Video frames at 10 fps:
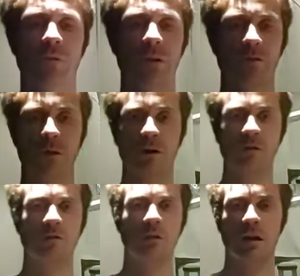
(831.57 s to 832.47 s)
We've been far
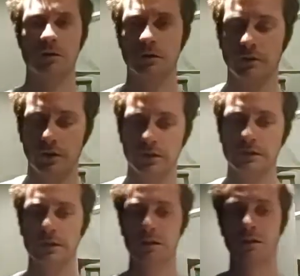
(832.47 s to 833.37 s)
too tolerant of all these
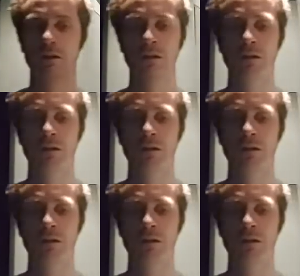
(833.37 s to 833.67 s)
things.